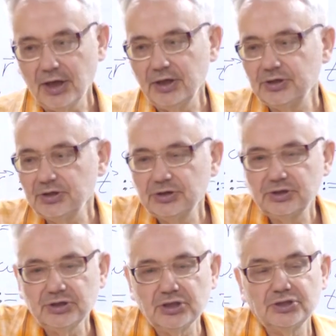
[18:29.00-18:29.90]
Yeah.
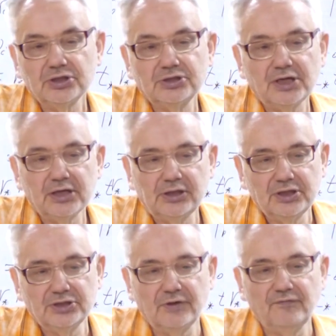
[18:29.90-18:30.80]
And this is
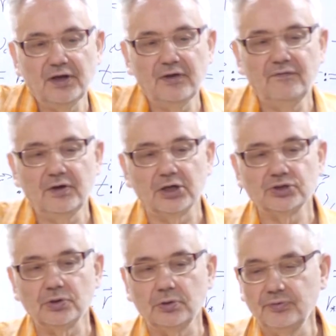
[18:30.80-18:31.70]
exactly the way
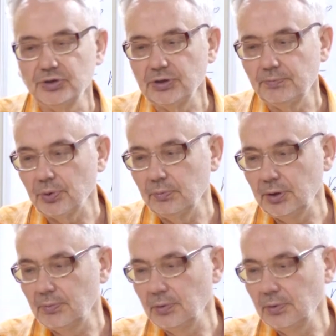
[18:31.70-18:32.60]
we are solving the
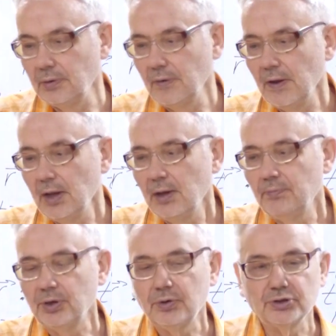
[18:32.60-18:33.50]
problem,
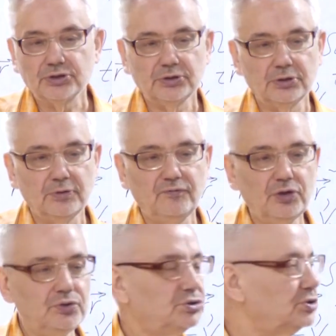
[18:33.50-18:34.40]
because
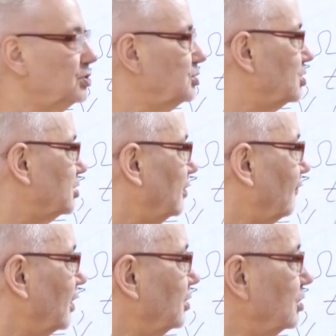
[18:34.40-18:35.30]
we're using
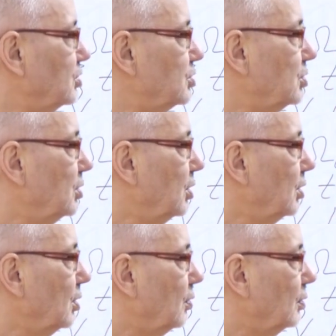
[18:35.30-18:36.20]
this advantage
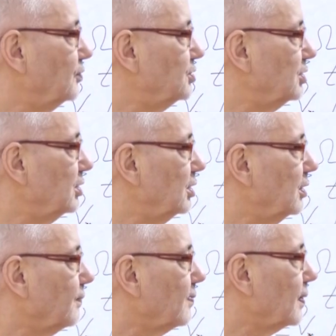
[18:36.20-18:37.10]
of
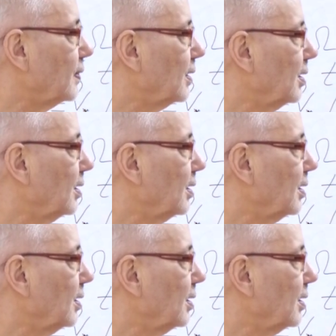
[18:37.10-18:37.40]
the.